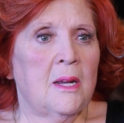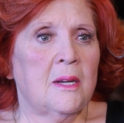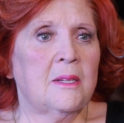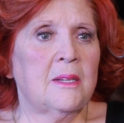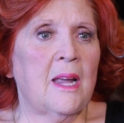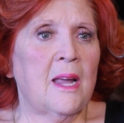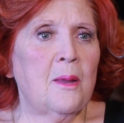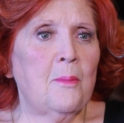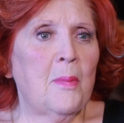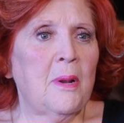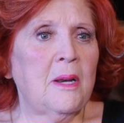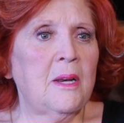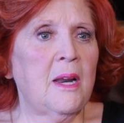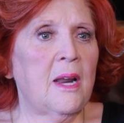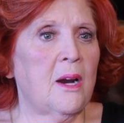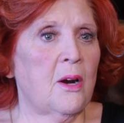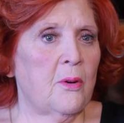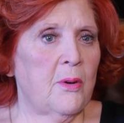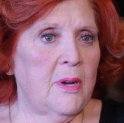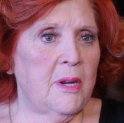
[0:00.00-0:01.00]
Damon
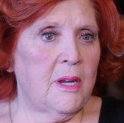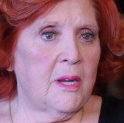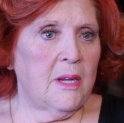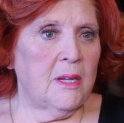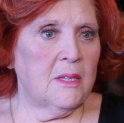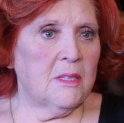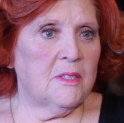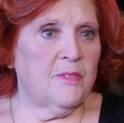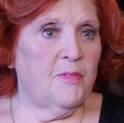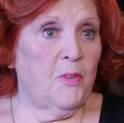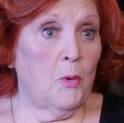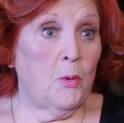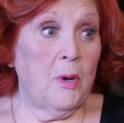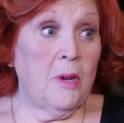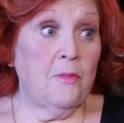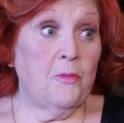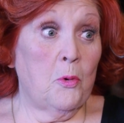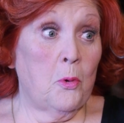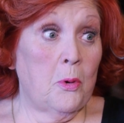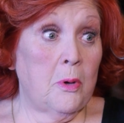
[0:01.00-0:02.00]
Eric is
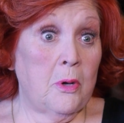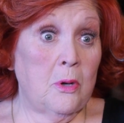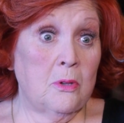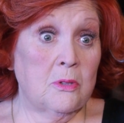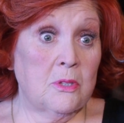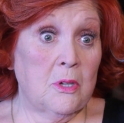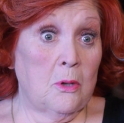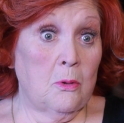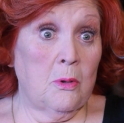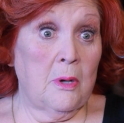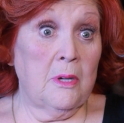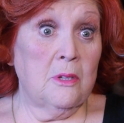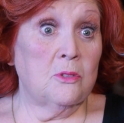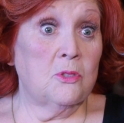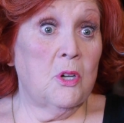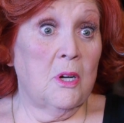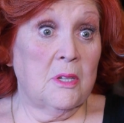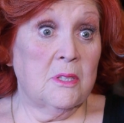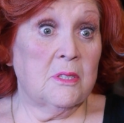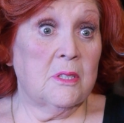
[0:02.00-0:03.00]
44 years old and
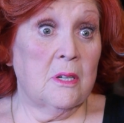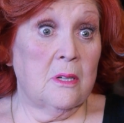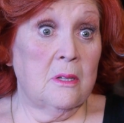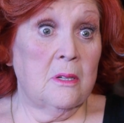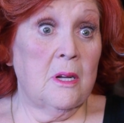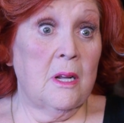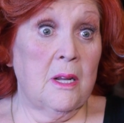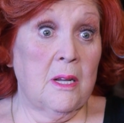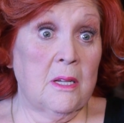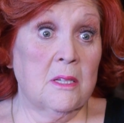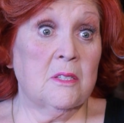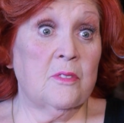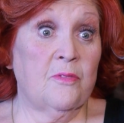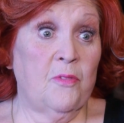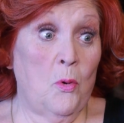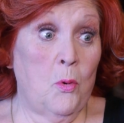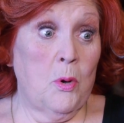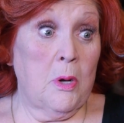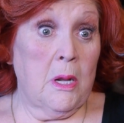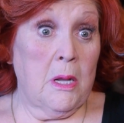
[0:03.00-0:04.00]
Justin is
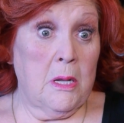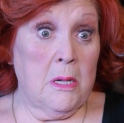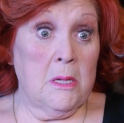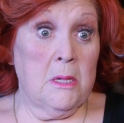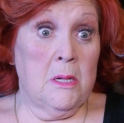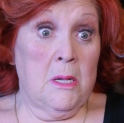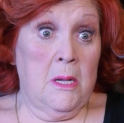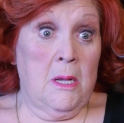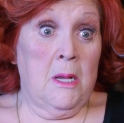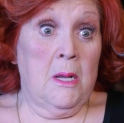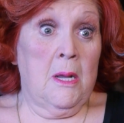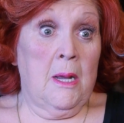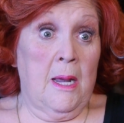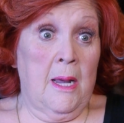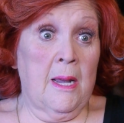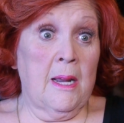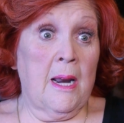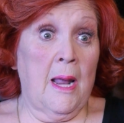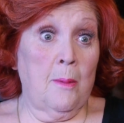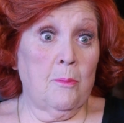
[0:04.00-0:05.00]
40.
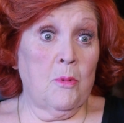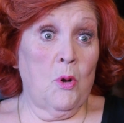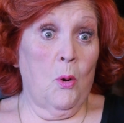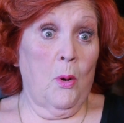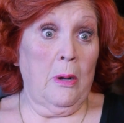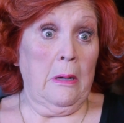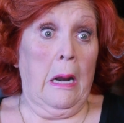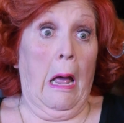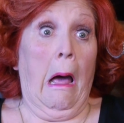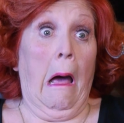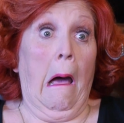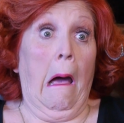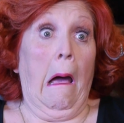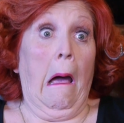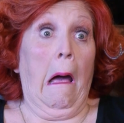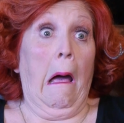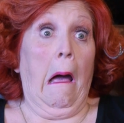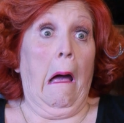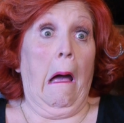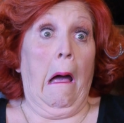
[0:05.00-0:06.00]
And I'm going,
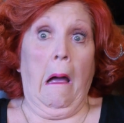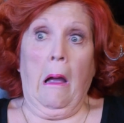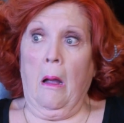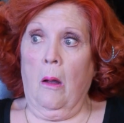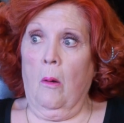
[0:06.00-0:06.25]
oh!